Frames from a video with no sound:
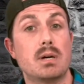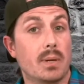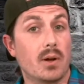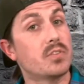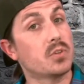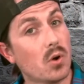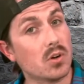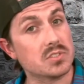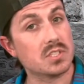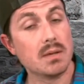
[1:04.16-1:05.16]
a pair of
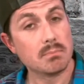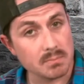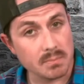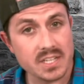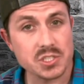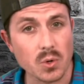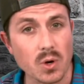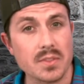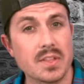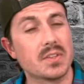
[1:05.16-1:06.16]
yours. But make
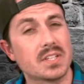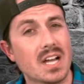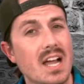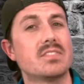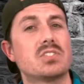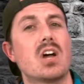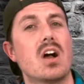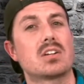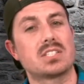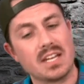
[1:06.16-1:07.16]
sure they're the kind of
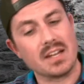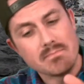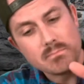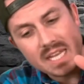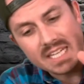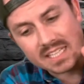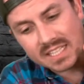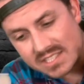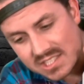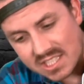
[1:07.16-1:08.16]
socks that
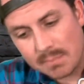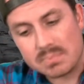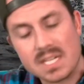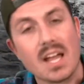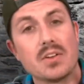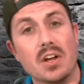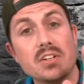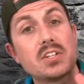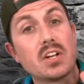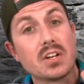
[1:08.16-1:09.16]
immediately slip down
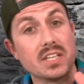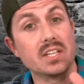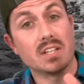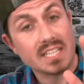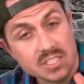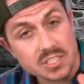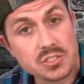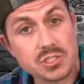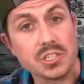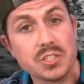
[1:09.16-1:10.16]
under your heel into
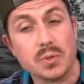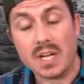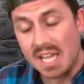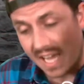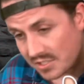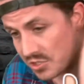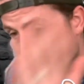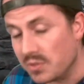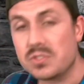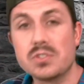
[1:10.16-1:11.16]
the shoe as
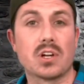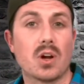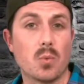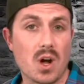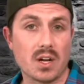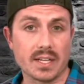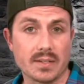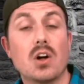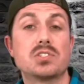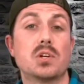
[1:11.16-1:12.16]
soon as you start walking.
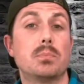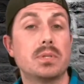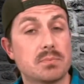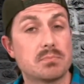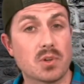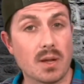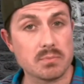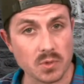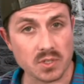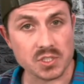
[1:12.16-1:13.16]
Also, please
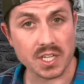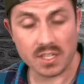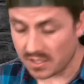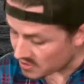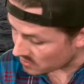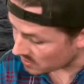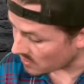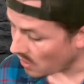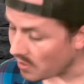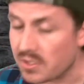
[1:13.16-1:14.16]
subscribe to our channel and turn on all